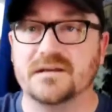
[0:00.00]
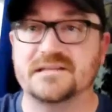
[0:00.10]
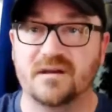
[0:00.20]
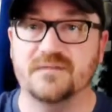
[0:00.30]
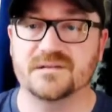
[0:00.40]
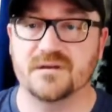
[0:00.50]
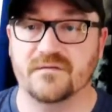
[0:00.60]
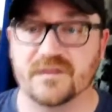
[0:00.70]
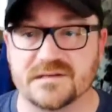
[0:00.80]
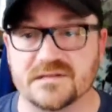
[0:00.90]

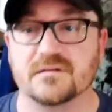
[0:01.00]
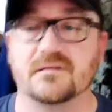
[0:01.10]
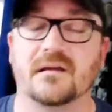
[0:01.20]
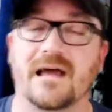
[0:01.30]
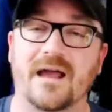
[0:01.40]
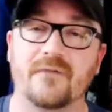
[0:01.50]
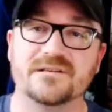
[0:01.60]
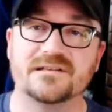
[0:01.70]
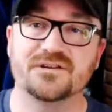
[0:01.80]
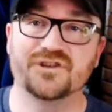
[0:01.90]
self-service, I would
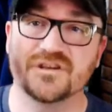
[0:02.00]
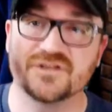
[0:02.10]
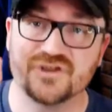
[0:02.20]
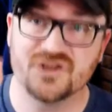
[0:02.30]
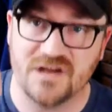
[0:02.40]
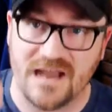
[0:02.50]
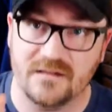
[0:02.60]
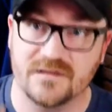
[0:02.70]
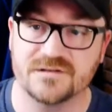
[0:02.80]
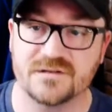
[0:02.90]
suggest
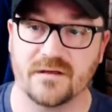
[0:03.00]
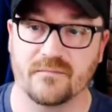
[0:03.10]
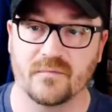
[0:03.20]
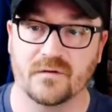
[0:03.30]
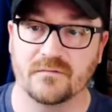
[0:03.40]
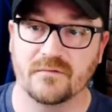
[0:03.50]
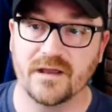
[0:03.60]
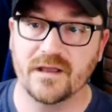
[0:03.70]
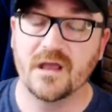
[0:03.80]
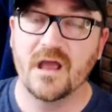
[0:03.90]
challenge them,
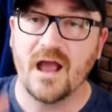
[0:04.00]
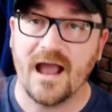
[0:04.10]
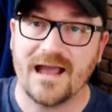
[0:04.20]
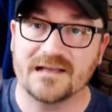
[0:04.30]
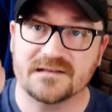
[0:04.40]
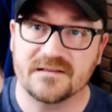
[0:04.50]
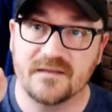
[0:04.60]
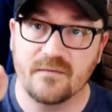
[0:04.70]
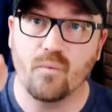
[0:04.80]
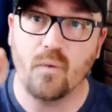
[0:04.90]
right? Ask
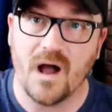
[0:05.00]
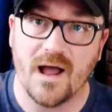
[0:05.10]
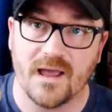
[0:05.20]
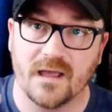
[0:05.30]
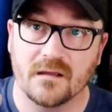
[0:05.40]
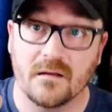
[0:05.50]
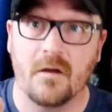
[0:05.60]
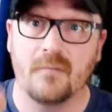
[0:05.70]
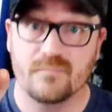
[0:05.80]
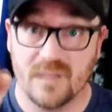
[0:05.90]
them why.
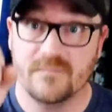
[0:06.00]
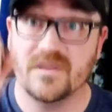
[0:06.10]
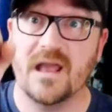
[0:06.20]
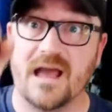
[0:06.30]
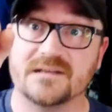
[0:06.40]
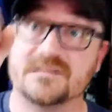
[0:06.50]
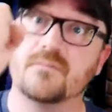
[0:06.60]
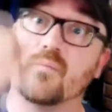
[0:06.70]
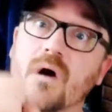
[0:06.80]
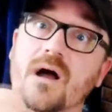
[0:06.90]
Maybe ask
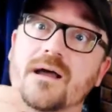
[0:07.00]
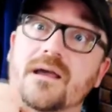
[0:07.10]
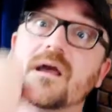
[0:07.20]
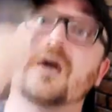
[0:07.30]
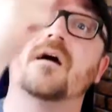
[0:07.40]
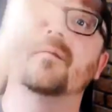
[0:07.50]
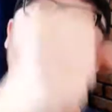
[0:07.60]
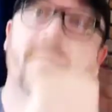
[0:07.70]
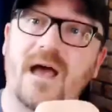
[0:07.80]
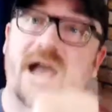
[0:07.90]
them why
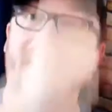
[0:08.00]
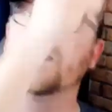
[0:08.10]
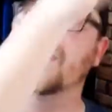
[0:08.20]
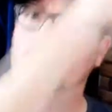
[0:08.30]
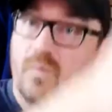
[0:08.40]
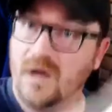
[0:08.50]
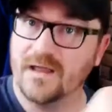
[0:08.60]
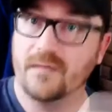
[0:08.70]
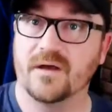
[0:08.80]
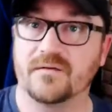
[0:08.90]
about that and why
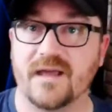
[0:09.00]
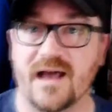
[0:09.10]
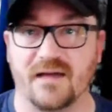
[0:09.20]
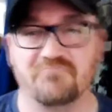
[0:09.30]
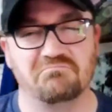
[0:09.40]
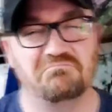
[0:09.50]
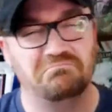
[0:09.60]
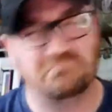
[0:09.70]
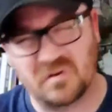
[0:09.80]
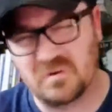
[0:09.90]
about that.
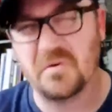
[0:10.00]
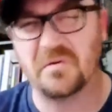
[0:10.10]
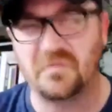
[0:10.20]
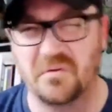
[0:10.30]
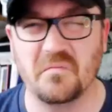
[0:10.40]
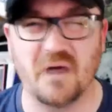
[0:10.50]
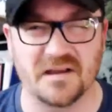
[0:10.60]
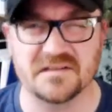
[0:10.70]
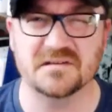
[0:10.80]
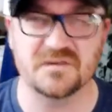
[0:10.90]
Two or three
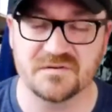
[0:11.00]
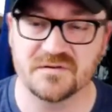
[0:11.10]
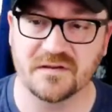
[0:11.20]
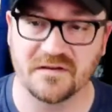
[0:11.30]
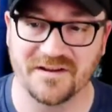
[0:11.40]
whys is usually good